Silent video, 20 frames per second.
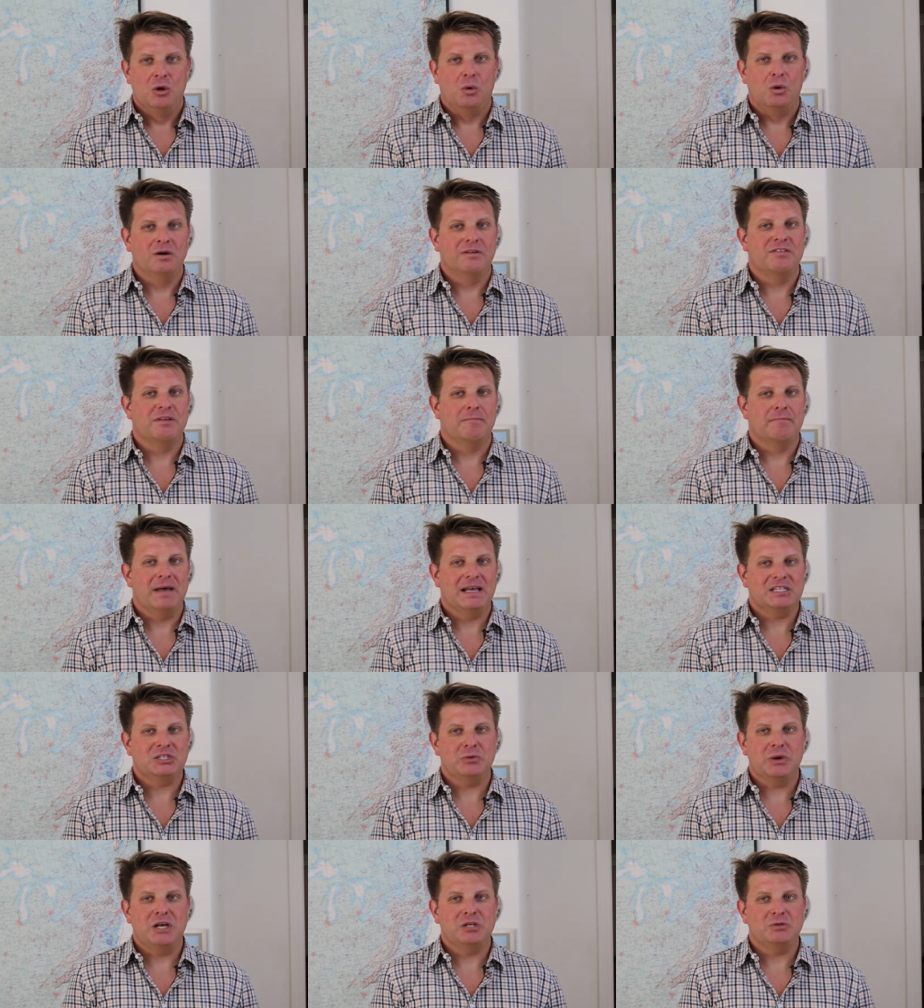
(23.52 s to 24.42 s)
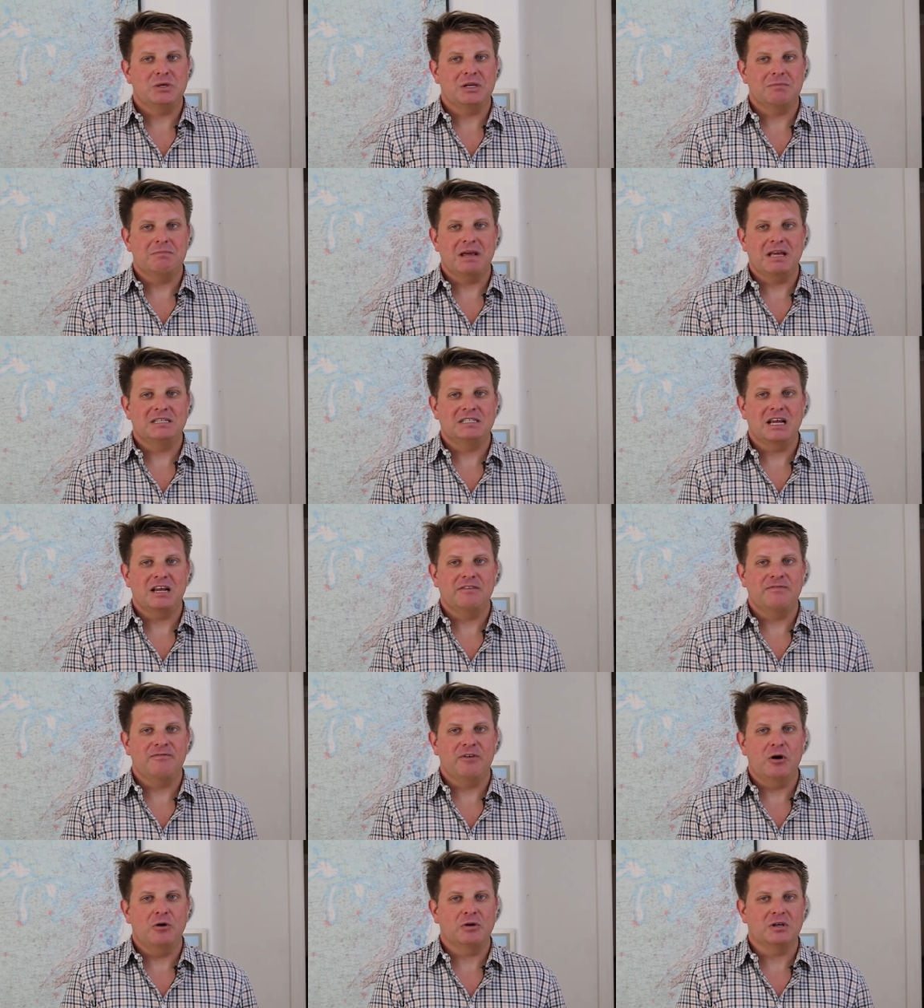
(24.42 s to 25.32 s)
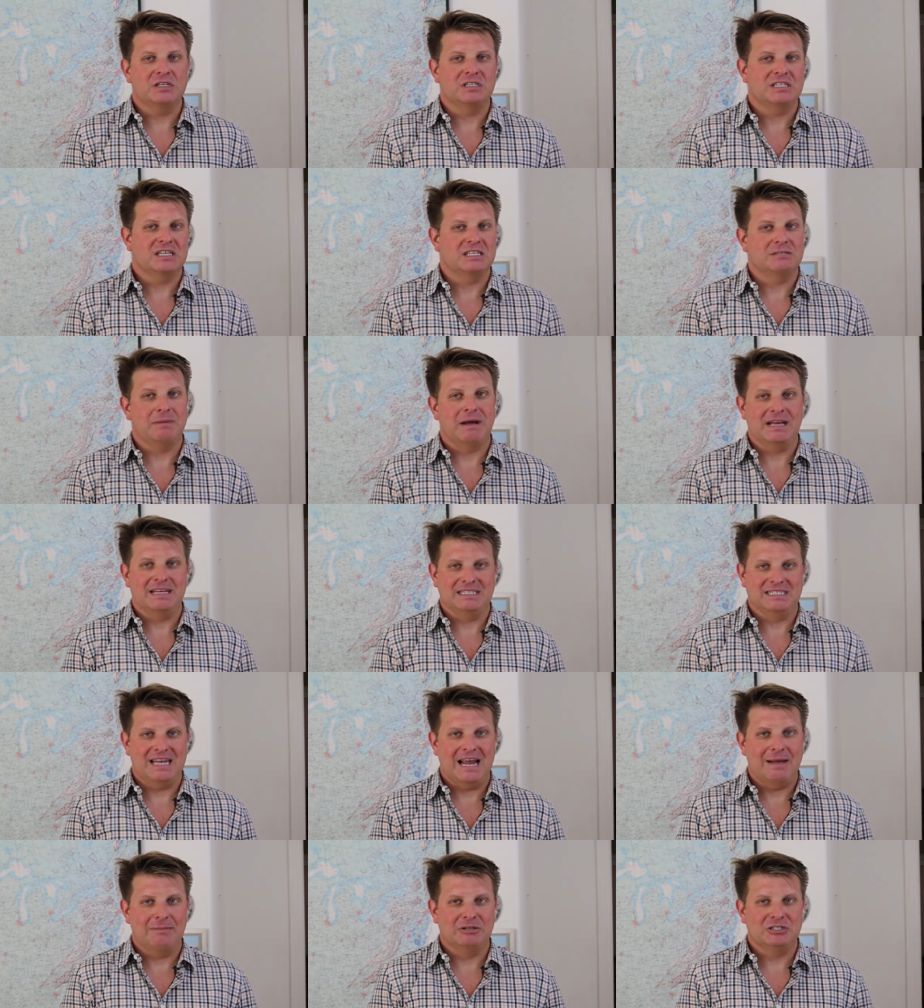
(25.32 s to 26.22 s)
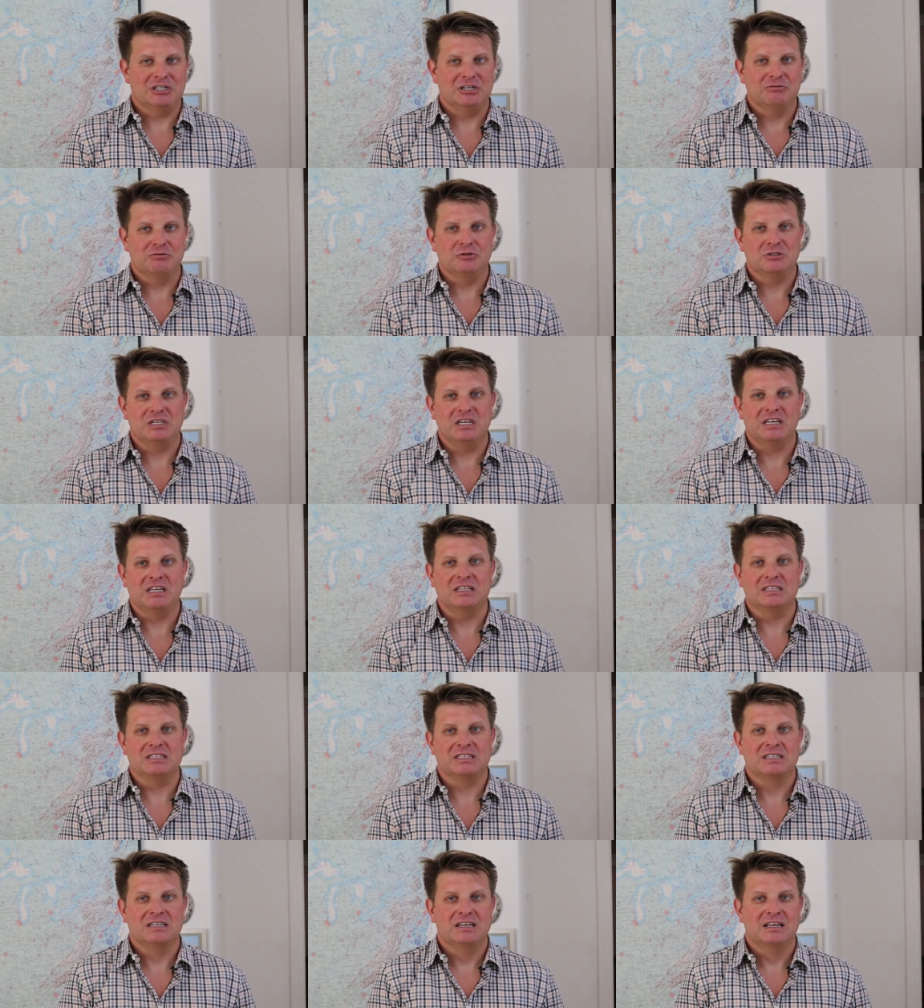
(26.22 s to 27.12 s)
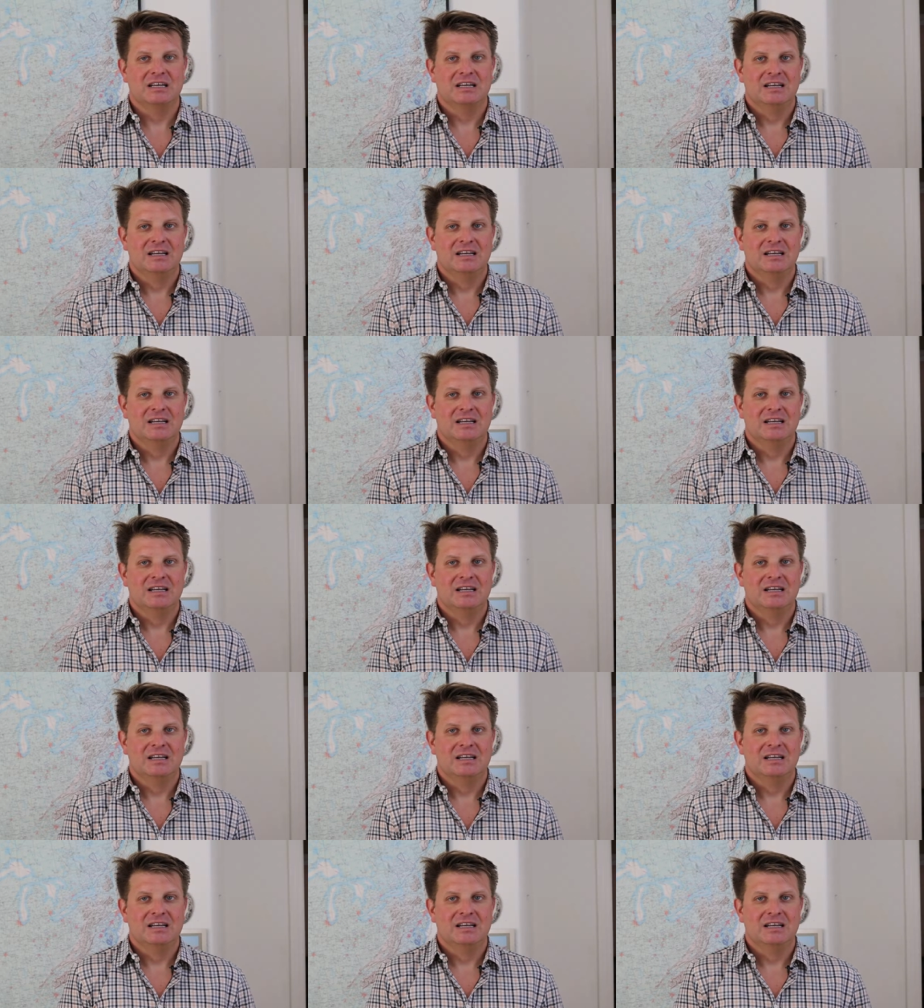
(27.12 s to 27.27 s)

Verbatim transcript: One of the best ways we can maintain focus is by establishing routines.